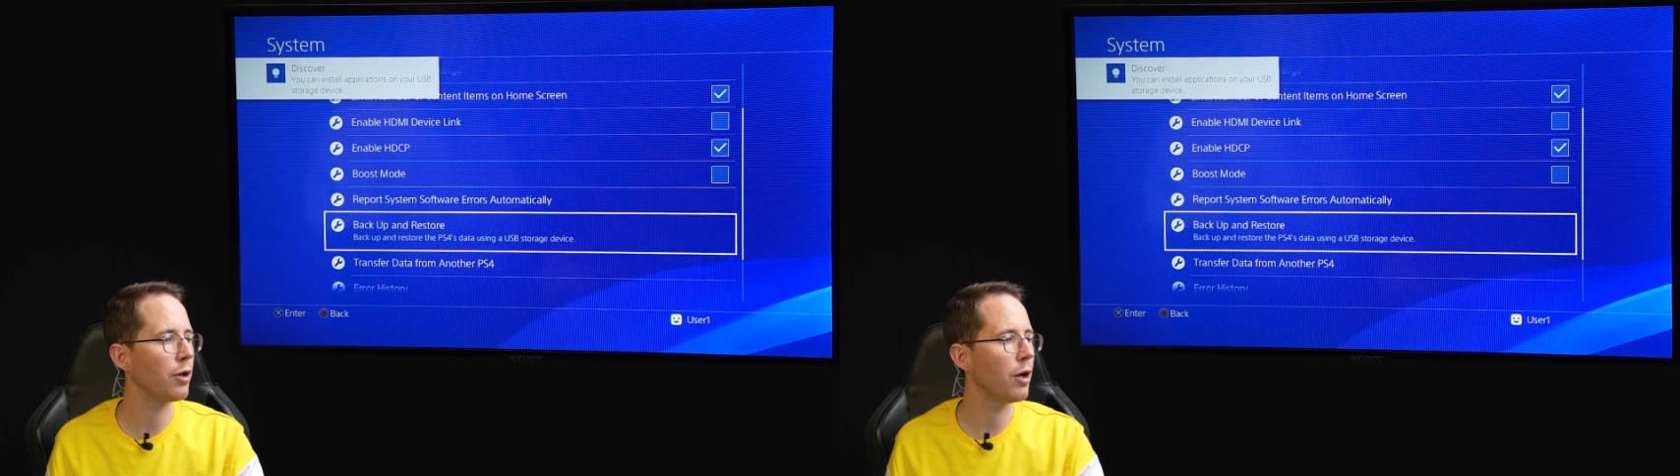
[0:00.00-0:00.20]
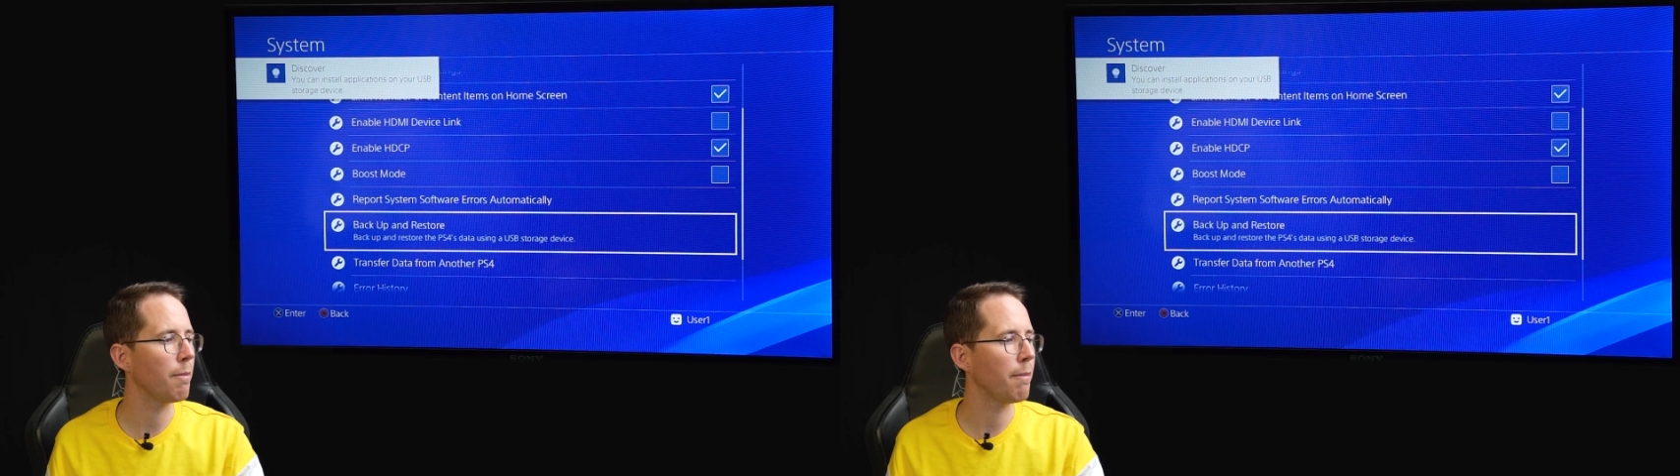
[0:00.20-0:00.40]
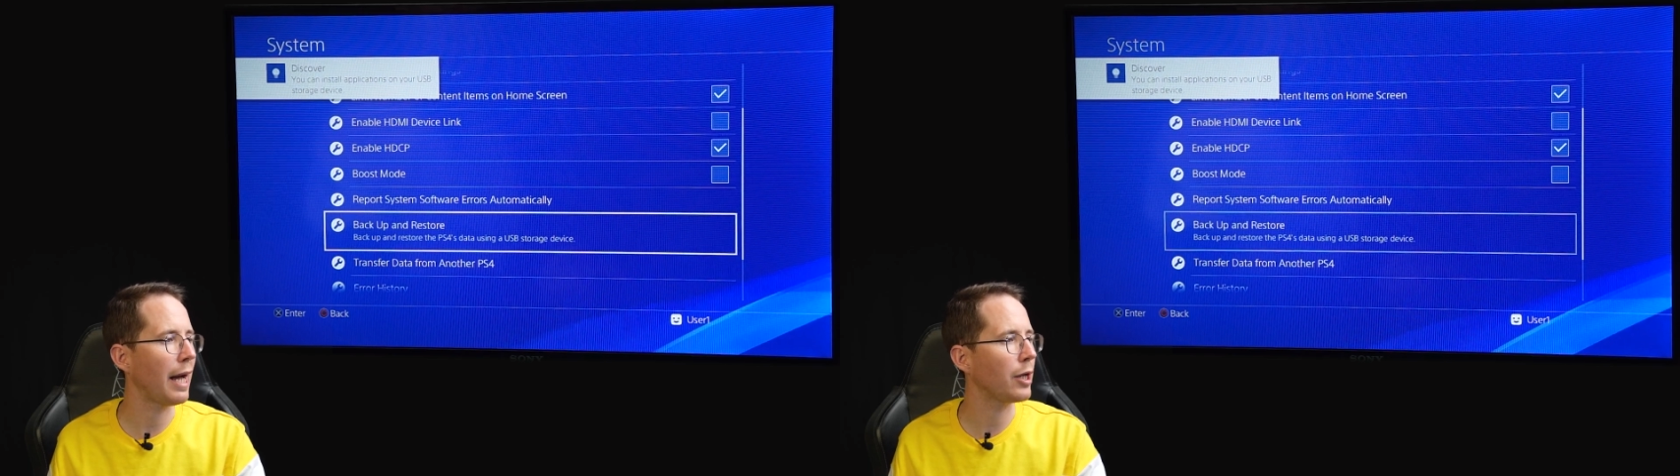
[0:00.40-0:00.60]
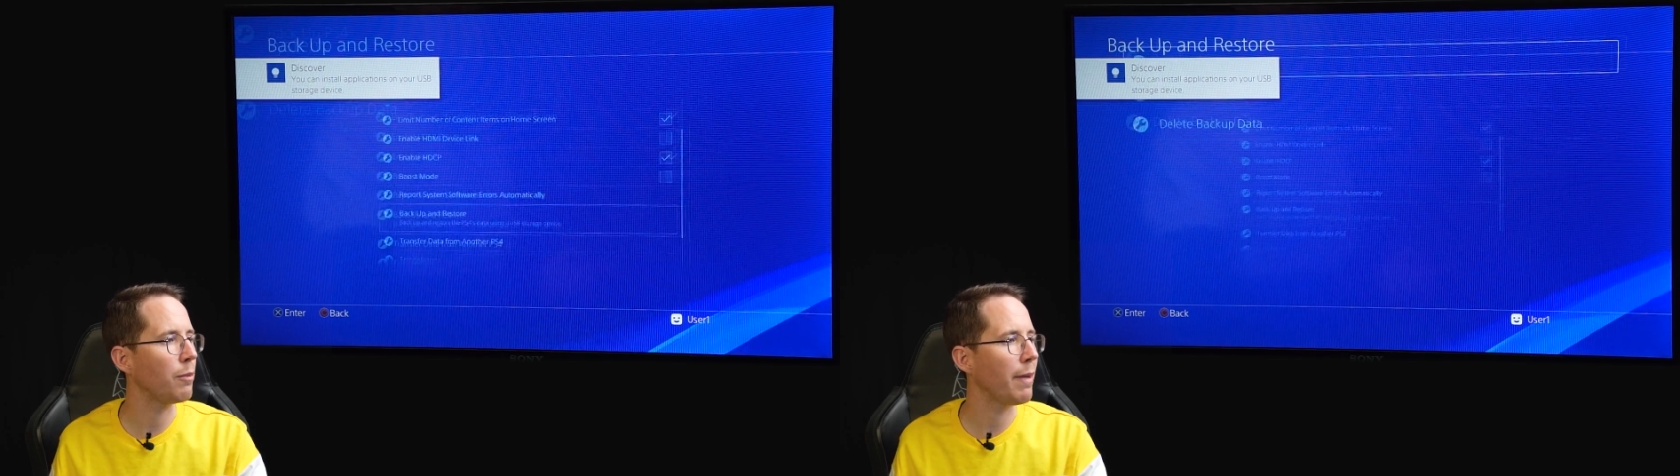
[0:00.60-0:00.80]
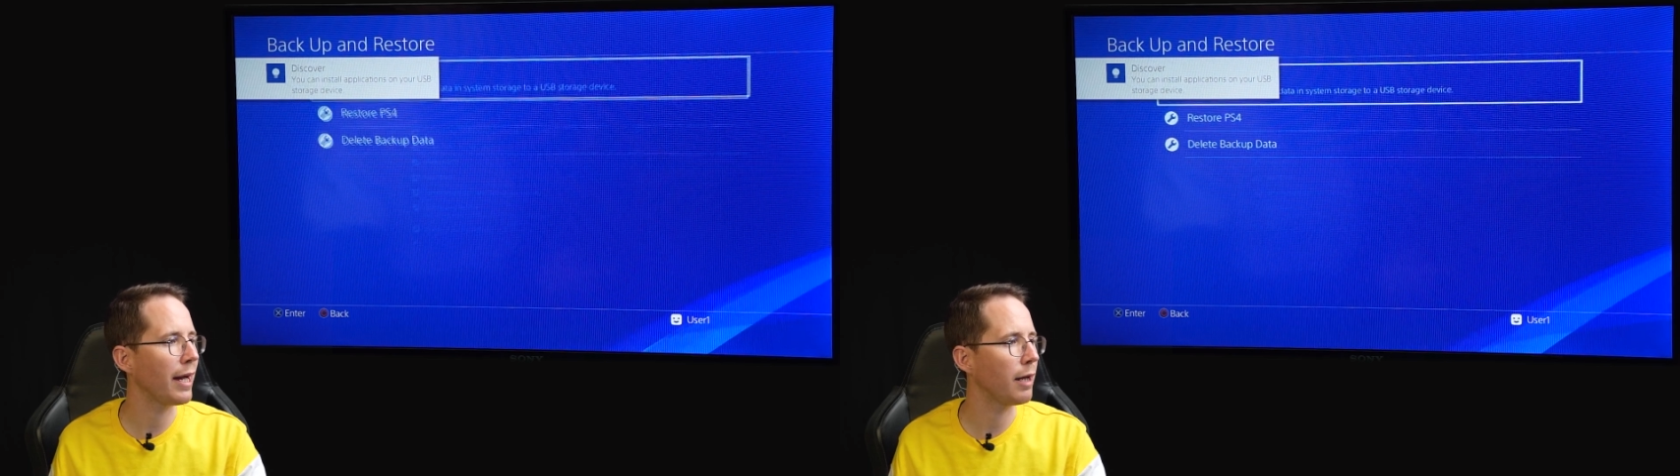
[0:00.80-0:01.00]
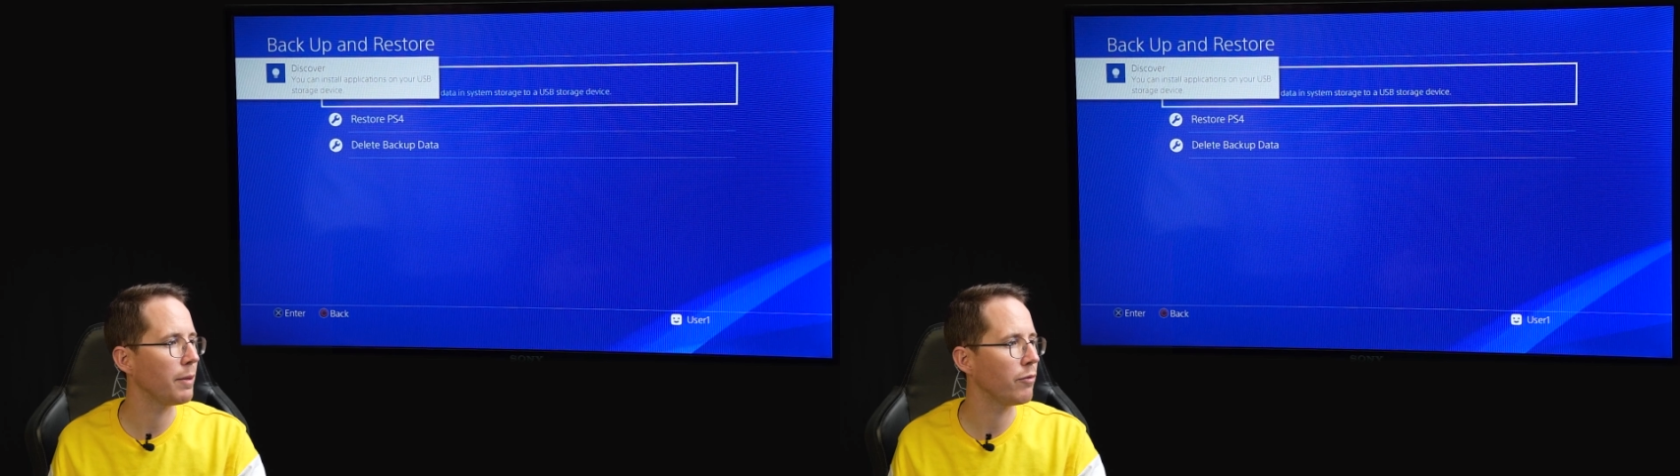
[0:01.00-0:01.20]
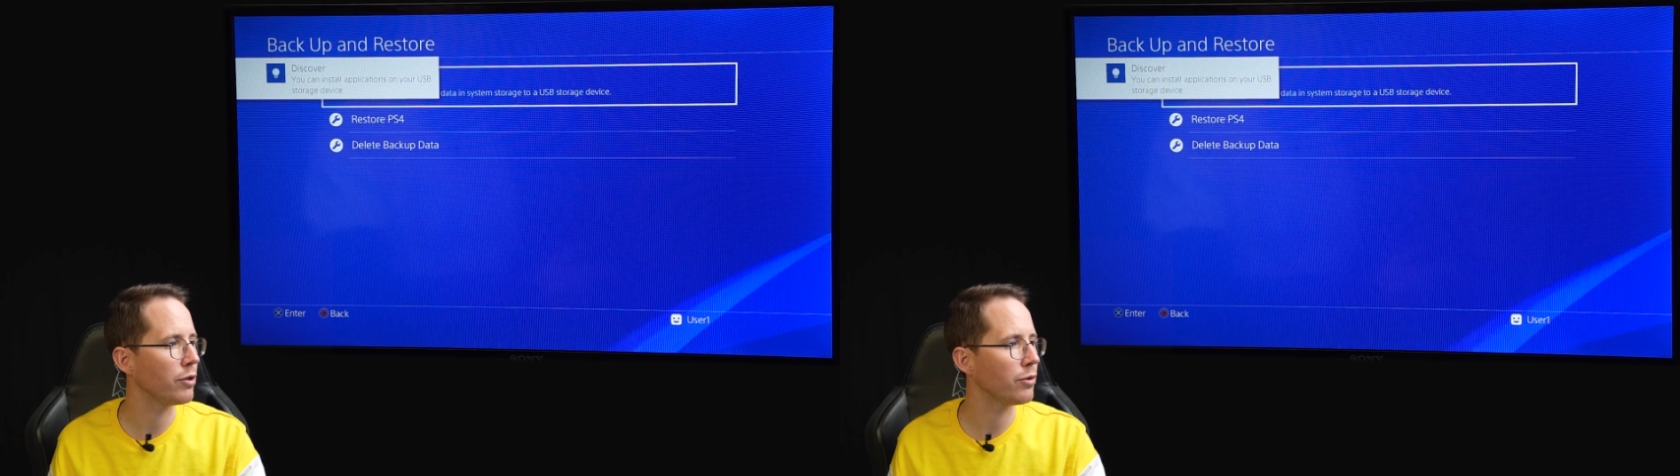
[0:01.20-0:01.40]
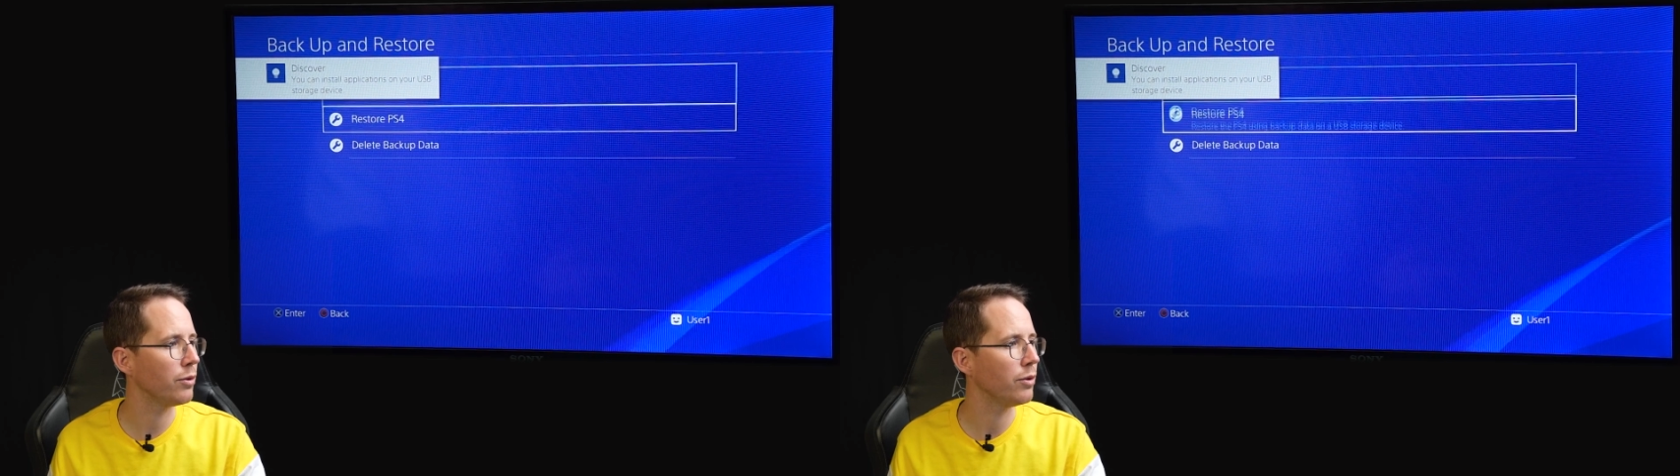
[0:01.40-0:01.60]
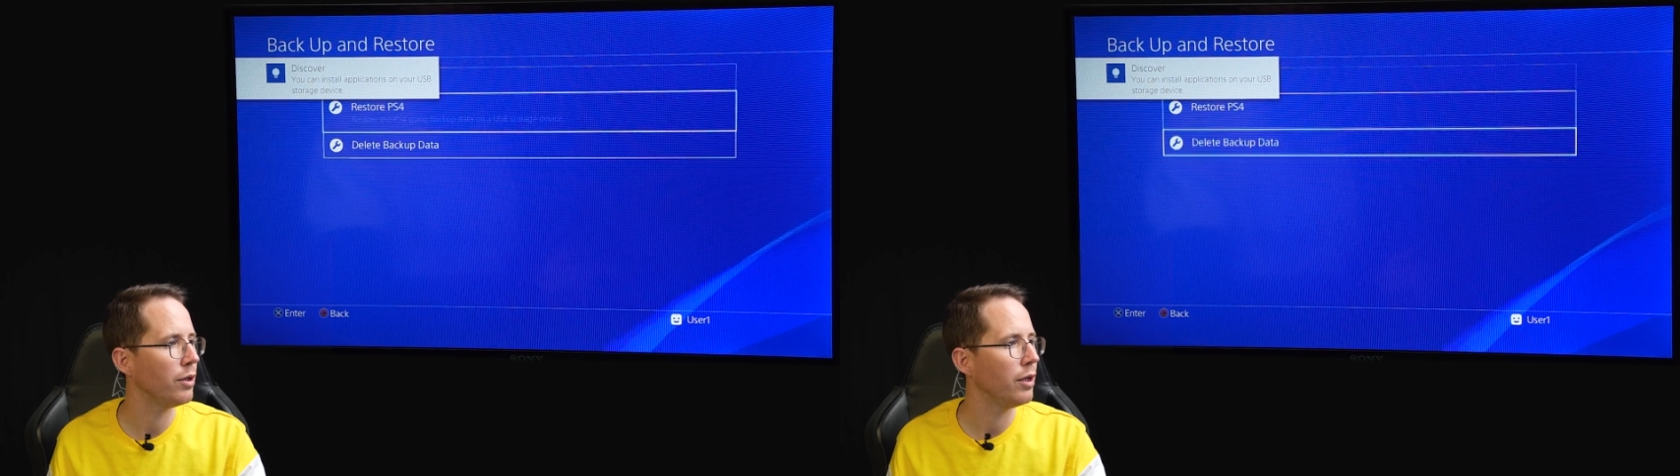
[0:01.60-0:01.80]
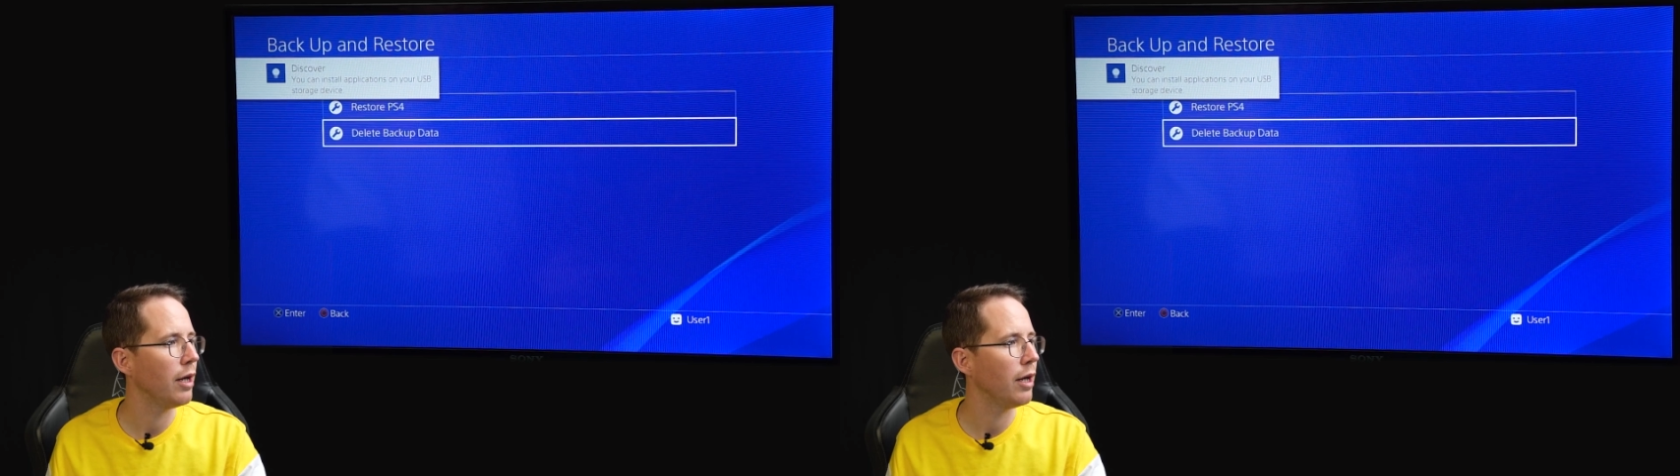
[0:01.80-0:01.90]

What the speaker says: go back to backup and restore.